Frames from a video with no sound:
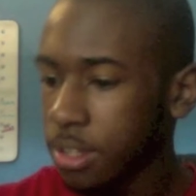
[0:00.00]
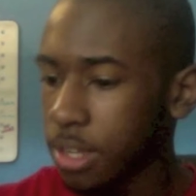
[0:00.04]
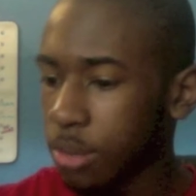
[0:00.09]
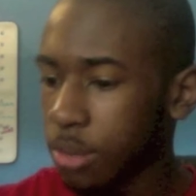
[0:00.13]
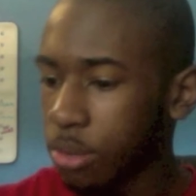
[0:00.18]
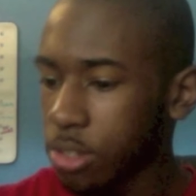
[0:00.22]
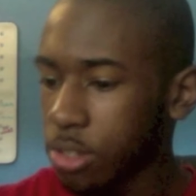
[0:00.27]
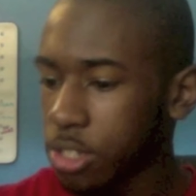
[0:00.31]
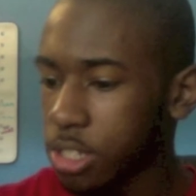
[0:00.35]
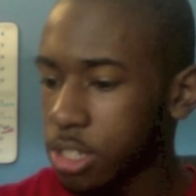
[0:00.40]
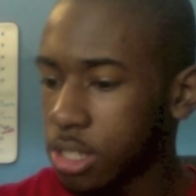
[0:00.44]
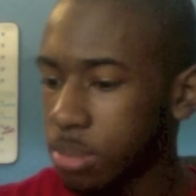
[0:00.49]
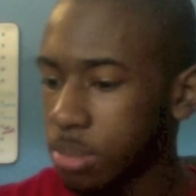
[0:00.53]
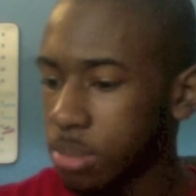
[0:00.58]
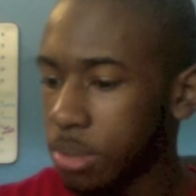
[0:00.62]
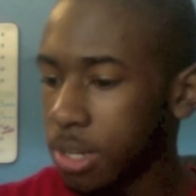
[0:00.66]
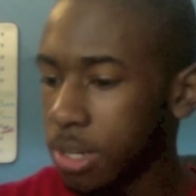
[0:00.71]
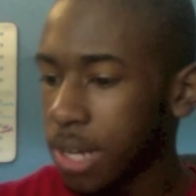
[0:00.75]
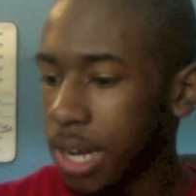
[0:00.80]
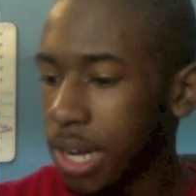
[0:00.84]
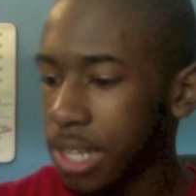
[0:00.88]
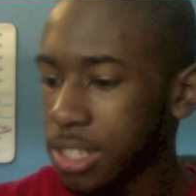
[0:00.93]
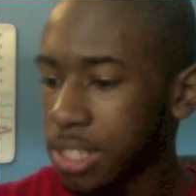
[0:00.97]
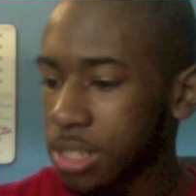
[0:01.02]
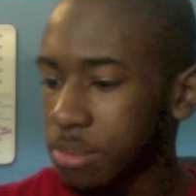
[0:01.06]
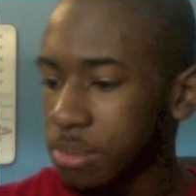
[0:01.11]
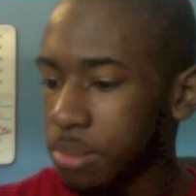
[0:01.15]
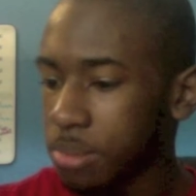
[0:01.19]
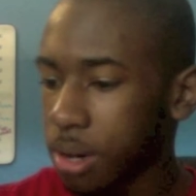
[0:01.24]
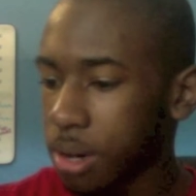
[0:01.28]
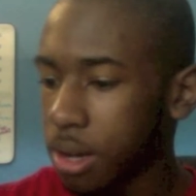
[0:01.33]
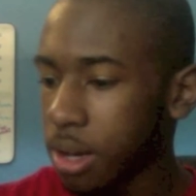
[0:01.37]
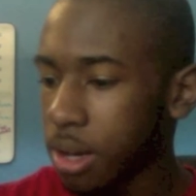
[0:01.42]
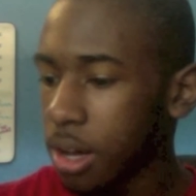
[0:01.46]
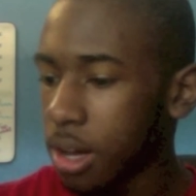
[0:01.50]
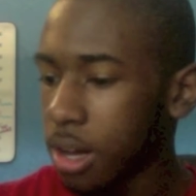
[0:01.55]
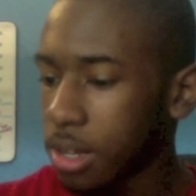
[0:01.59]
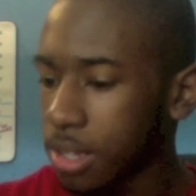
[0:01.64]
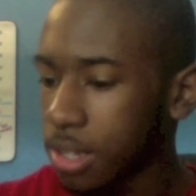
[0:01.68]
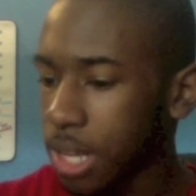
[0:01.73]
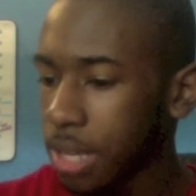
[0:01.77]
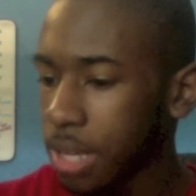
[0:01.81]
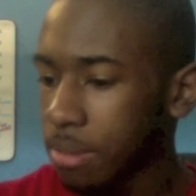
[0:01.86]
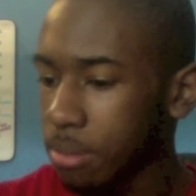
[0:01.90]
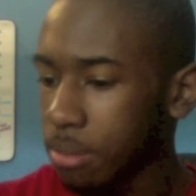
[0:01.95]
He wanted to be an actor, but
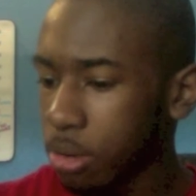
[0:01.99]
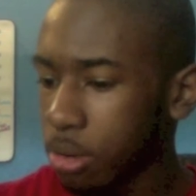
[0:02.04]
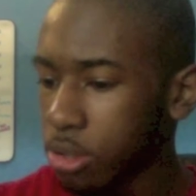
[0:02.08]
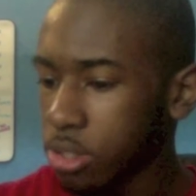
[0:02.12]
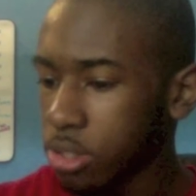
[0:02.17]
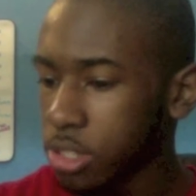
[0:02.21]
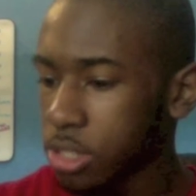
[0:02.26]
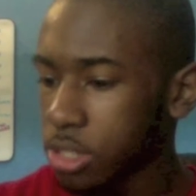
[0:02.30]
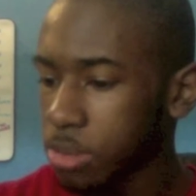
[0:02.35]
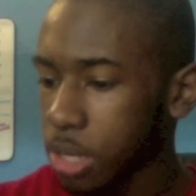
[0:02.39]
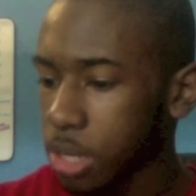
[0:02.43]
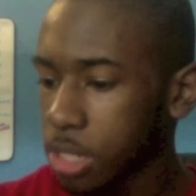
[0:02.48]
unlike most